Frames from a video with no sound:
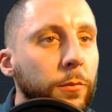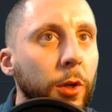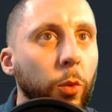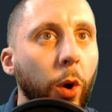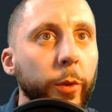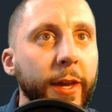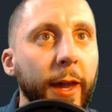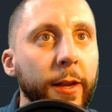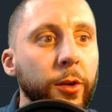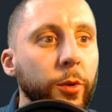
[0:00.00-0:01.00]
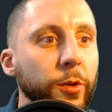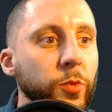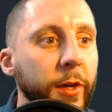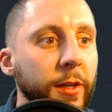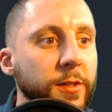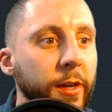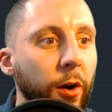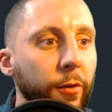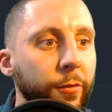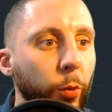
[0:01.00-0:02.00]
what we can do is we can take
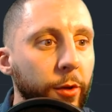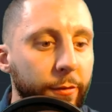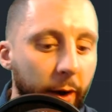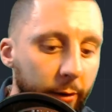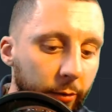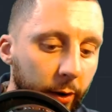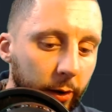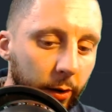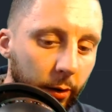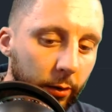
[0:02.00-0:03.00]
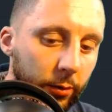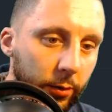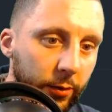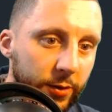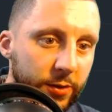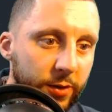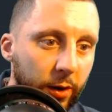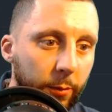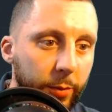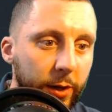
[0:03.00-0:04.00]
our 45 right here. This is going
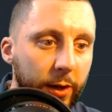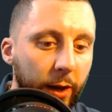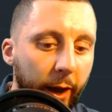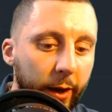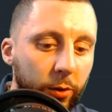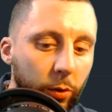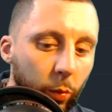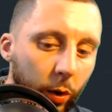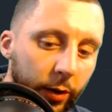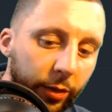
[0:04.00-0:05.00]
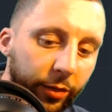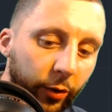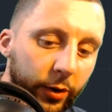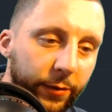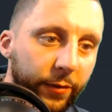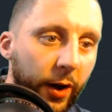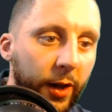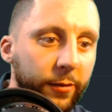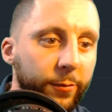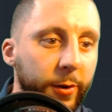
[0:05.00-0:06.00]
to be angle
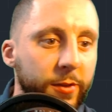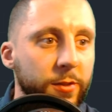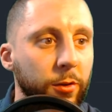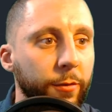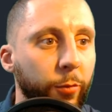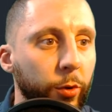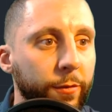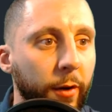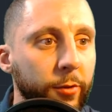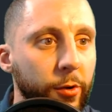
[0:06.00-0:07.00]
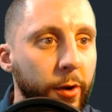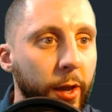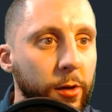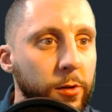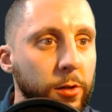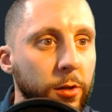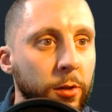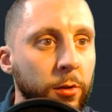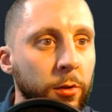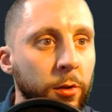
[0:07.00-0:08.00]
135, but it's still a 45 degree angle.
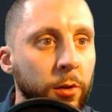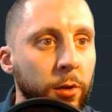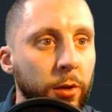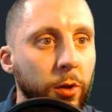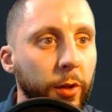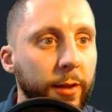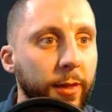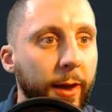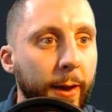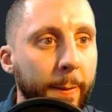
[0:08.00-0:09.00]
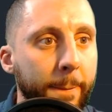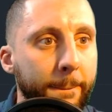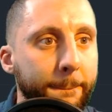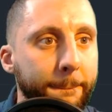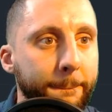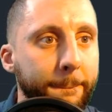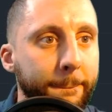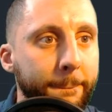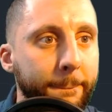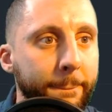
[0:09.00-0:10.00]
Go like that.
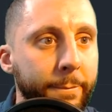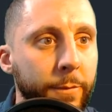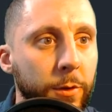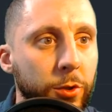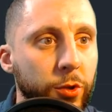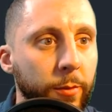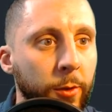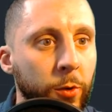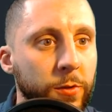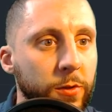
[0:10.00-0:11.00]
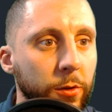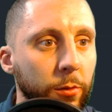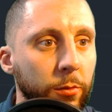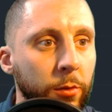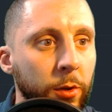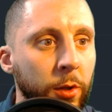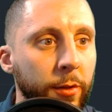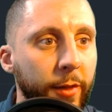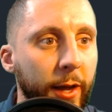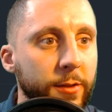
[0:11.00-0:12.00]
Trim those two.
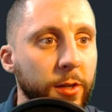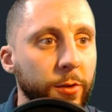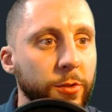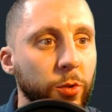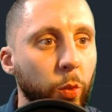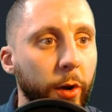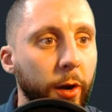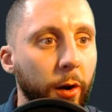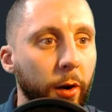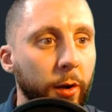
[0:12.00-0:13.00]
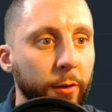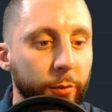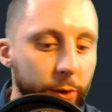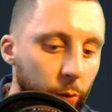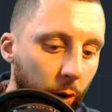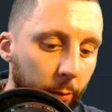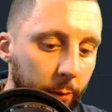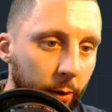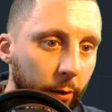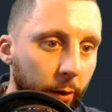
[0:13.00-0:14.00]
That tells you where, if we do our
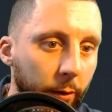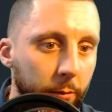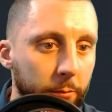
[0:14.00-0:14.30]
mirror,